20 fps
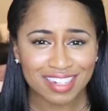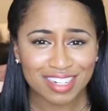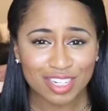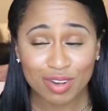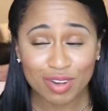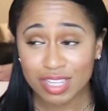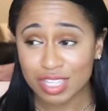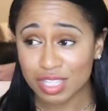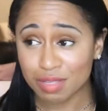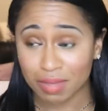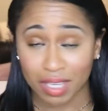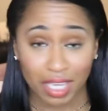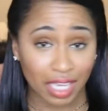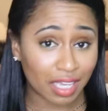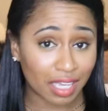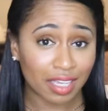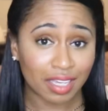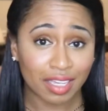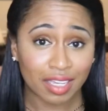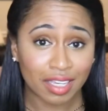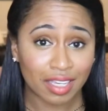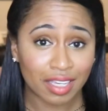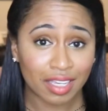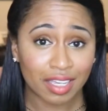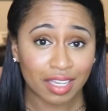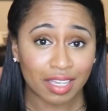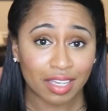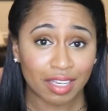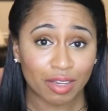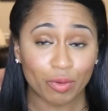Trust me,
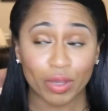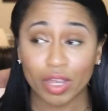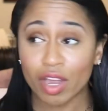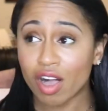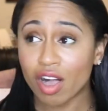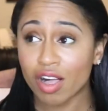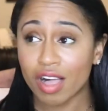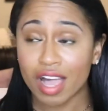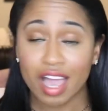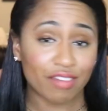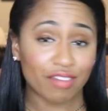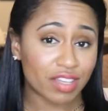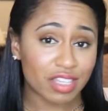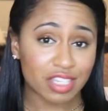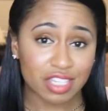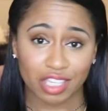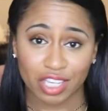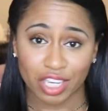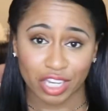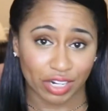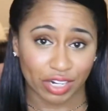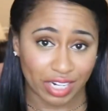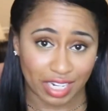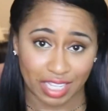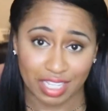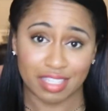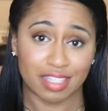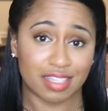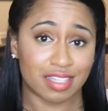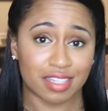we all have
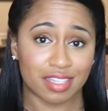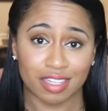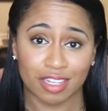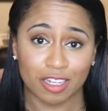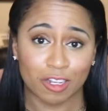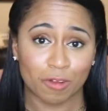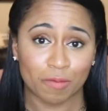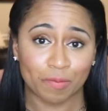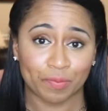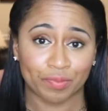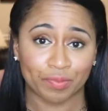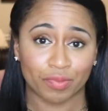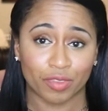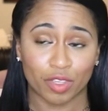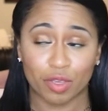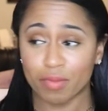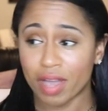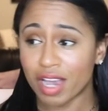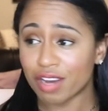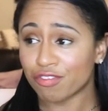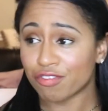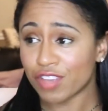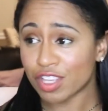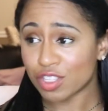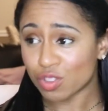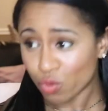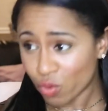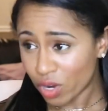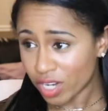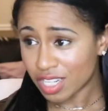insecurities. You might
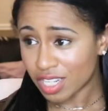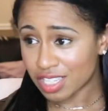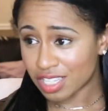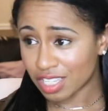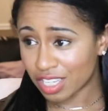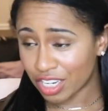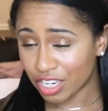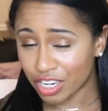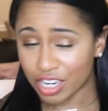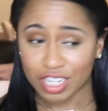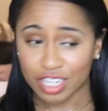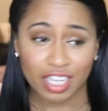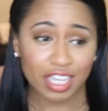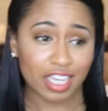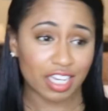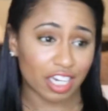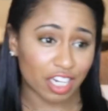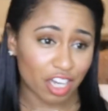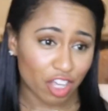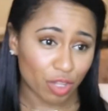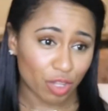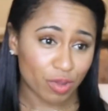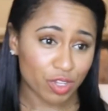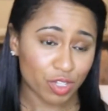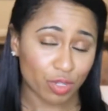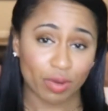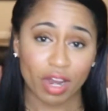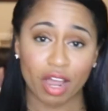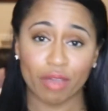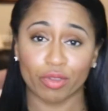fix one insecurity and another one's
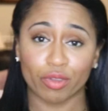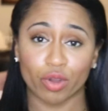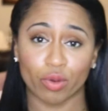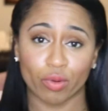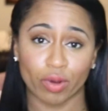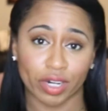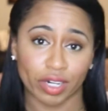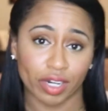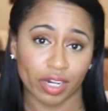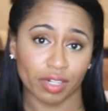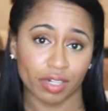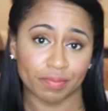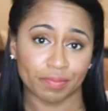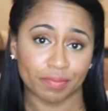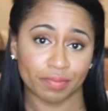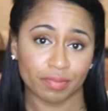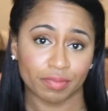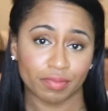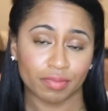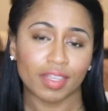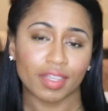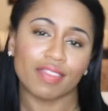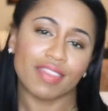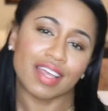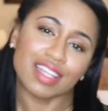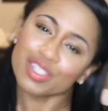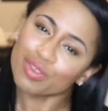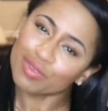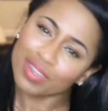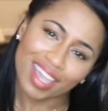around the corner, and
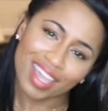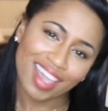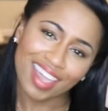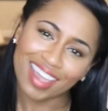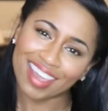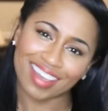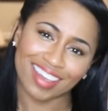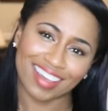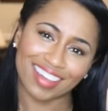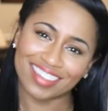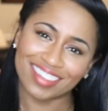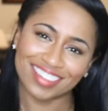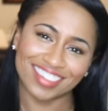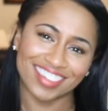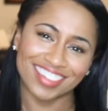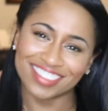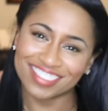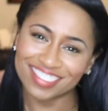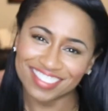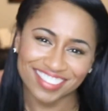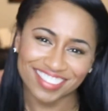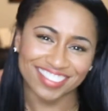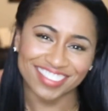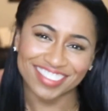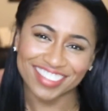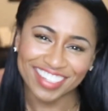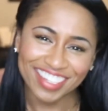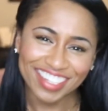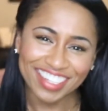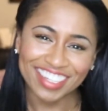that's okay.
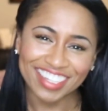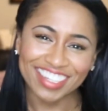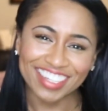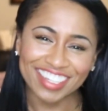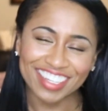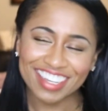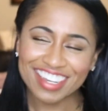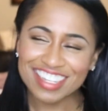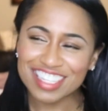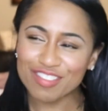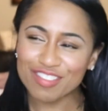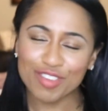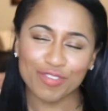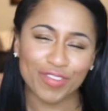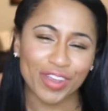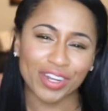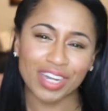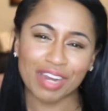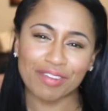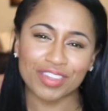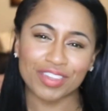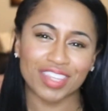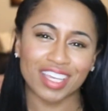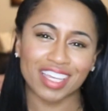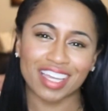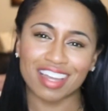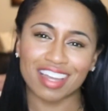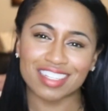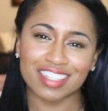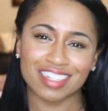Because if you figured
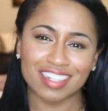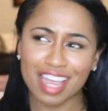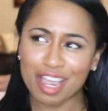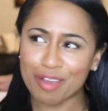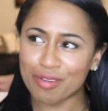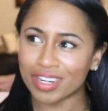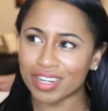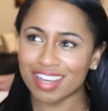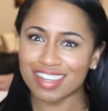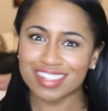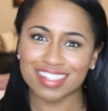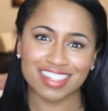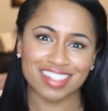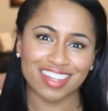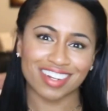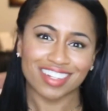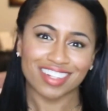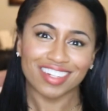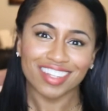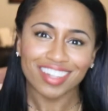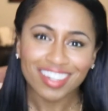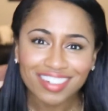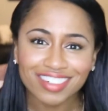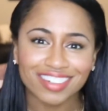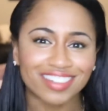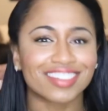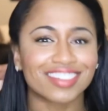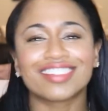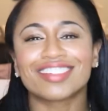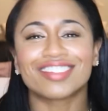everything out today, what else is there to
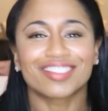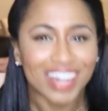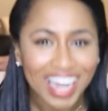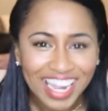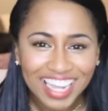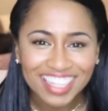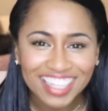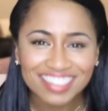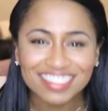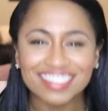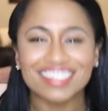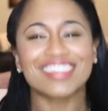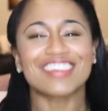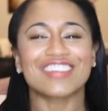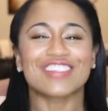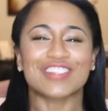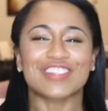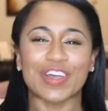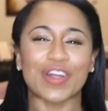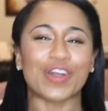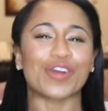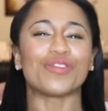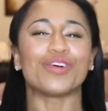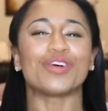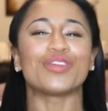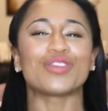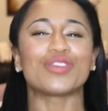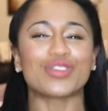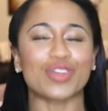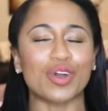do, right? So
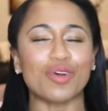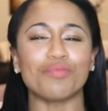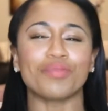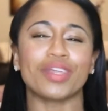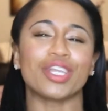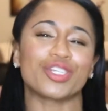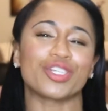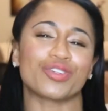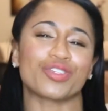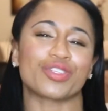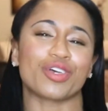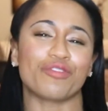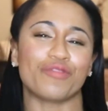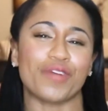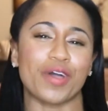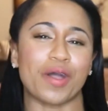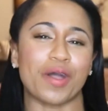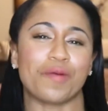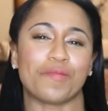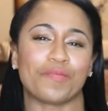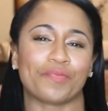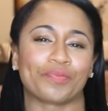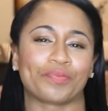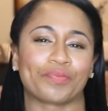don't beat yourself up.